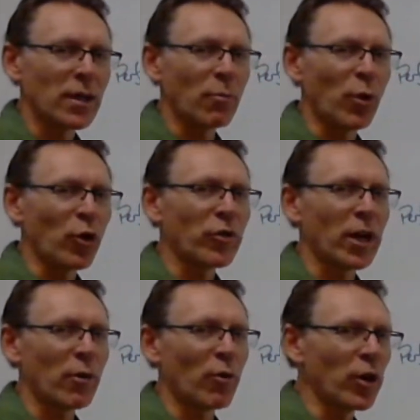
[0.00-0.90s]
the book
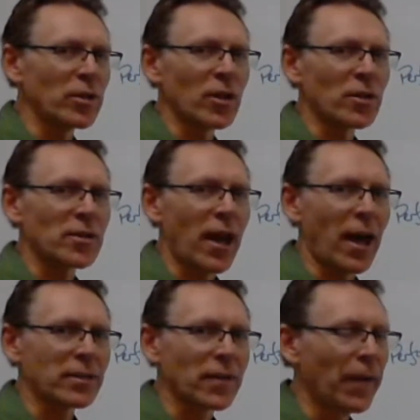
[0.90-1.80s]
that he wrote, it does
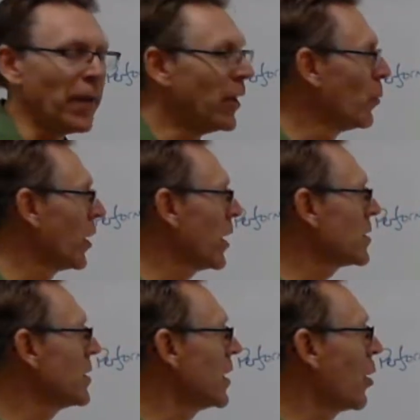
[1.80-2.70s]
that. But here's
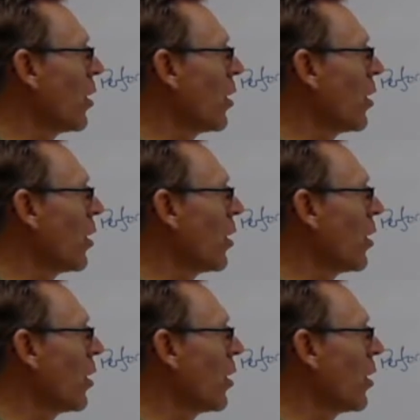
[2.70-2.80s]
the deal.